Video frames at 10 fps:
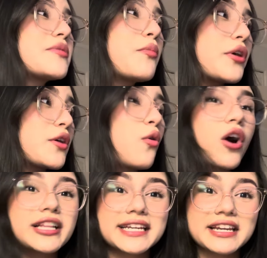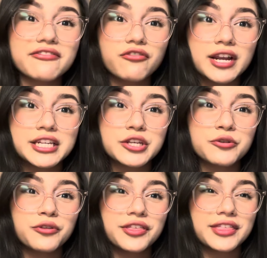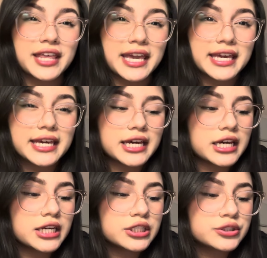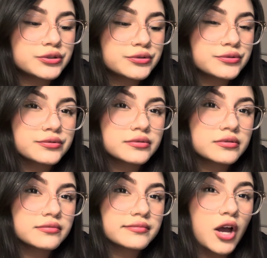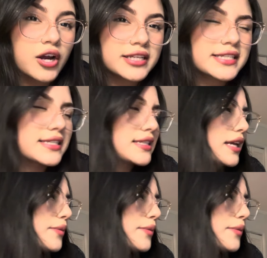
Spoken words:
important quality in a friend, do you think? Honesty.